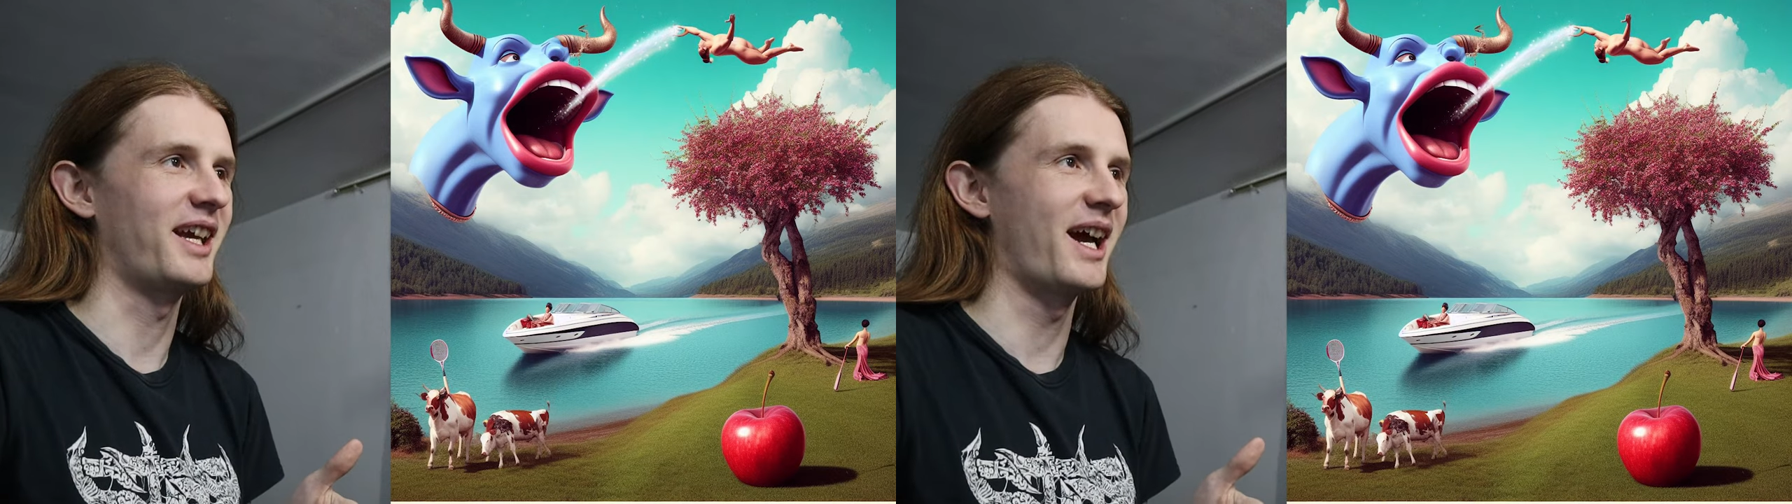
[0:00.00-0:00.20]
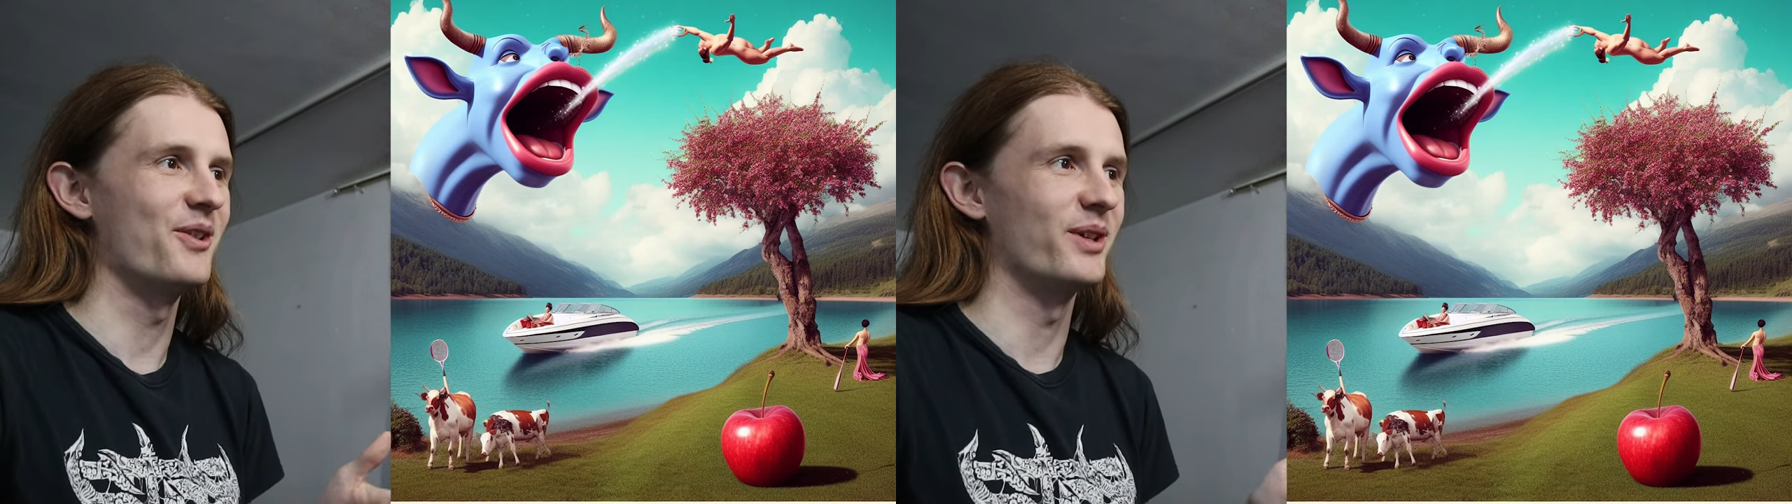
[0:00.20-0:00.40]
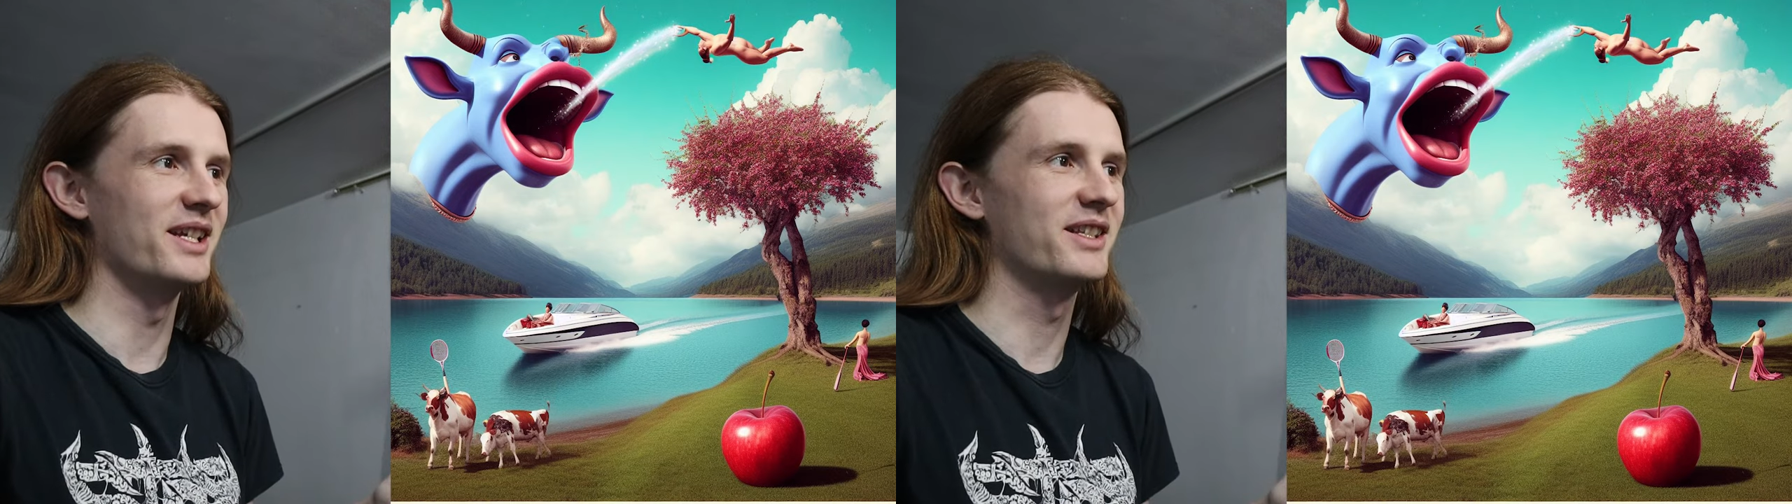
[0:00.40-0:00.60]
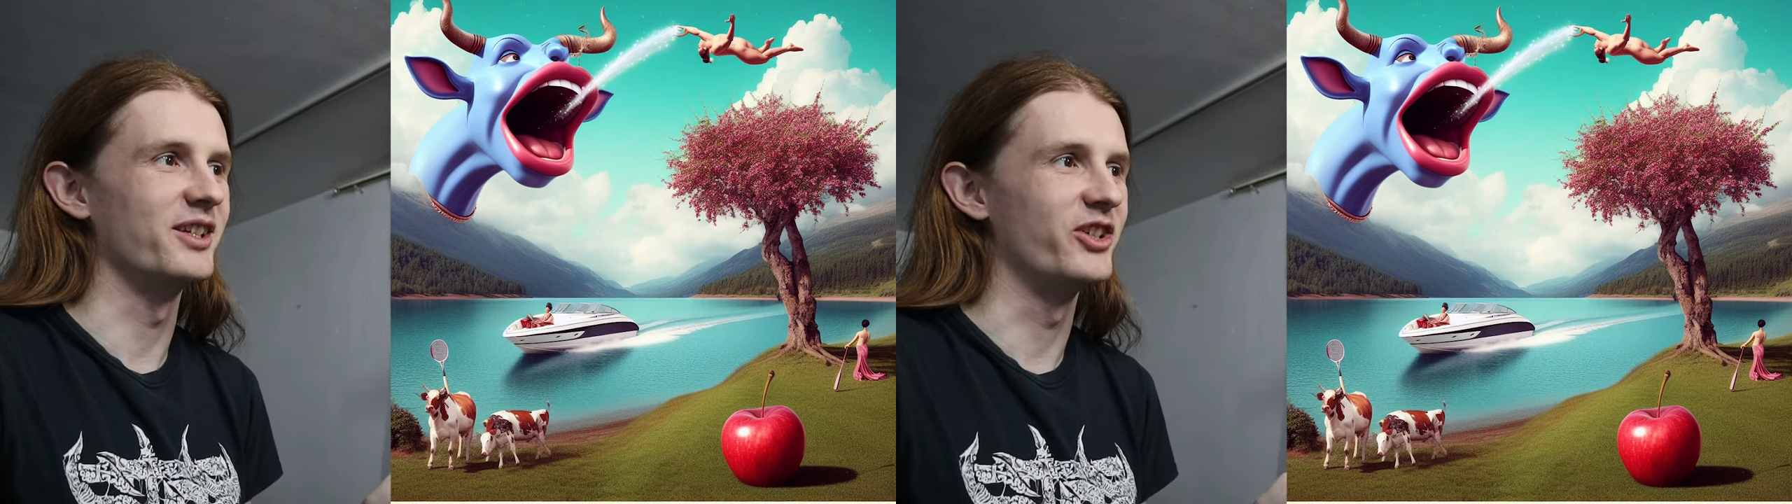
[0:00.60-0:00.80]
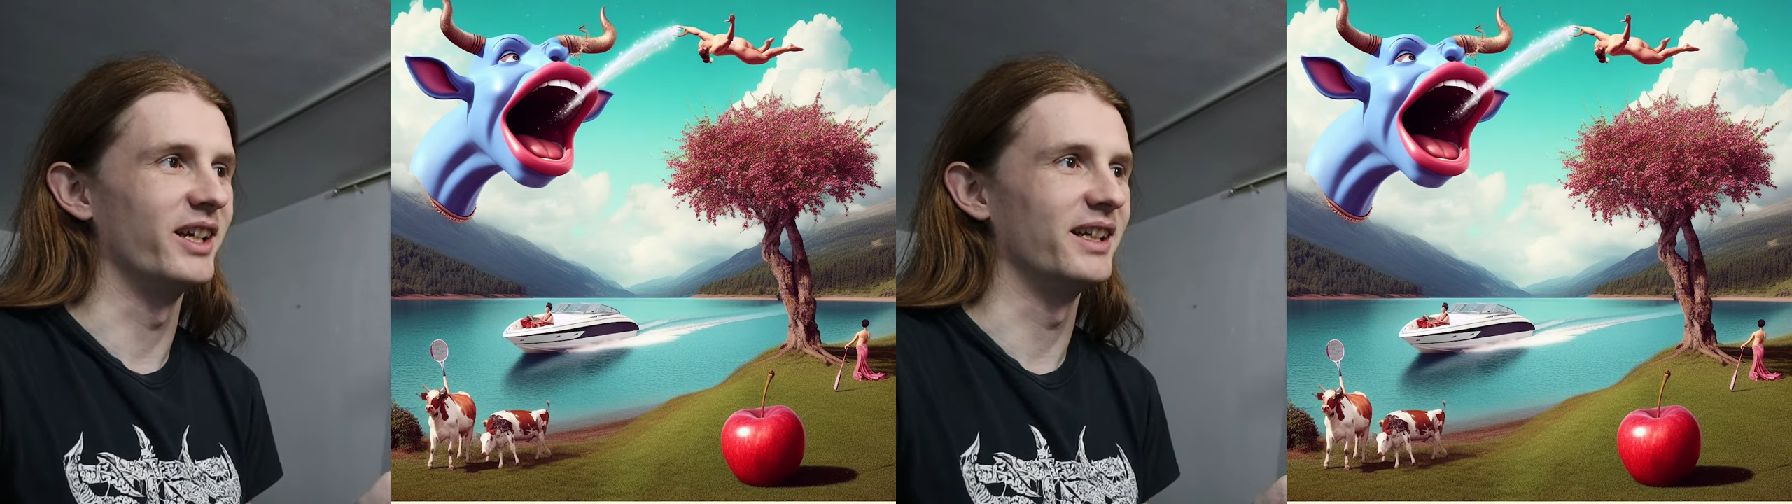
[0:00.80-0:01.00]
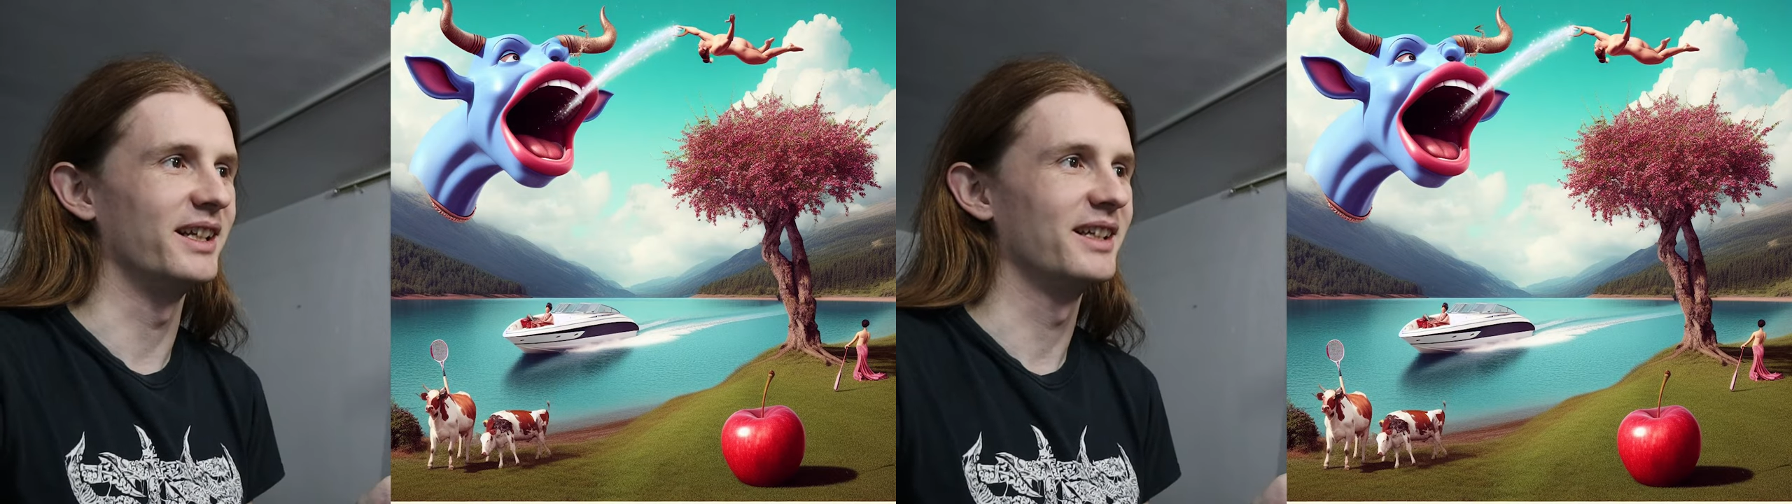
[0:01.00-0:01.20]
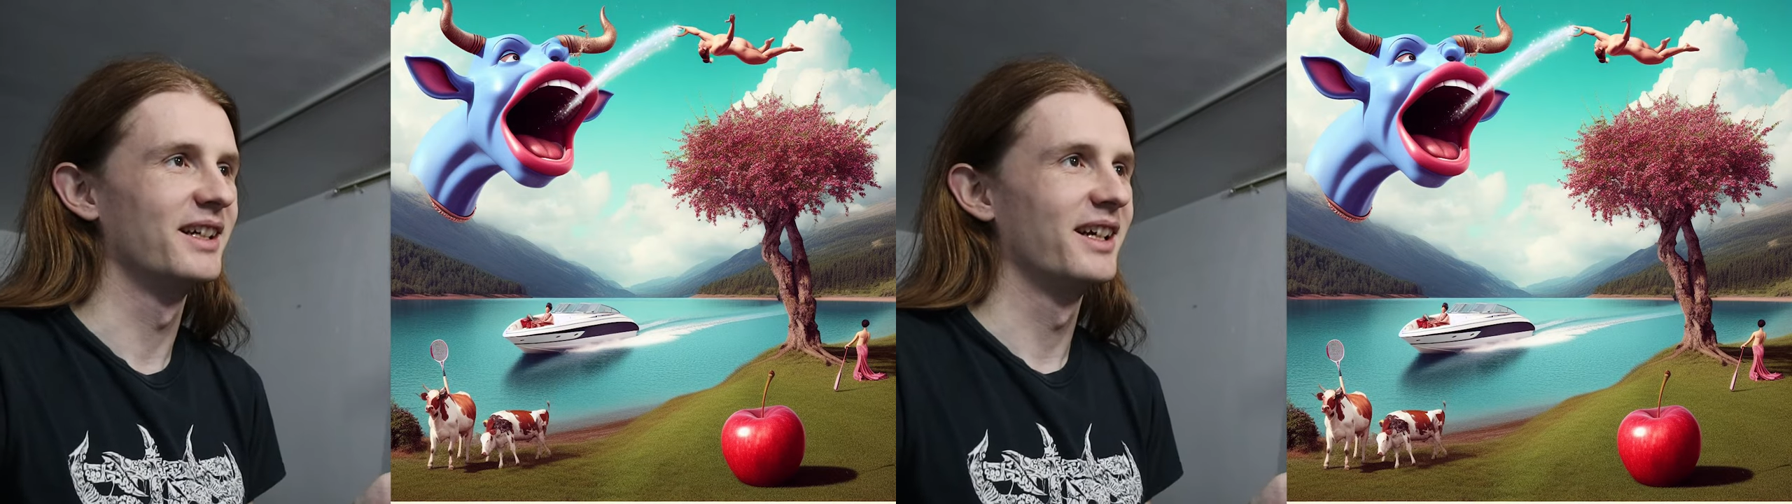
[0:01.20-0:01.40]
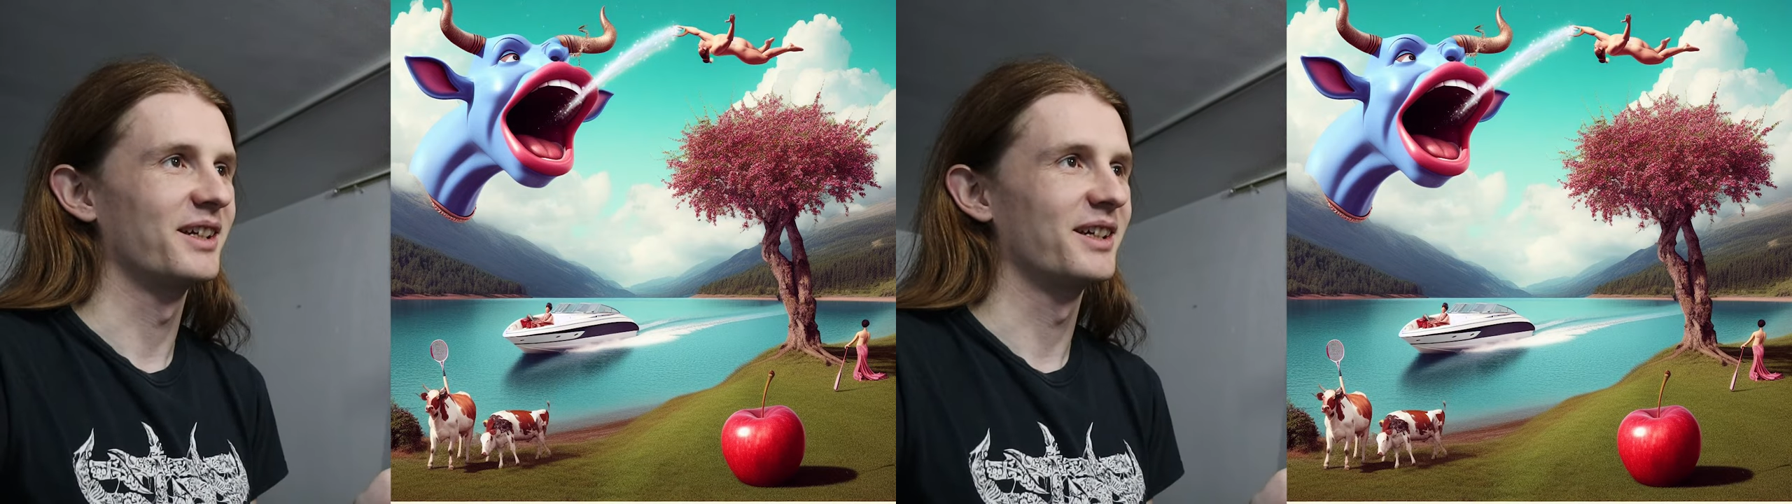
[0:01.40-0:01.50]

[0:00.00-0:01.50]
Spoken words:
cow is the genie,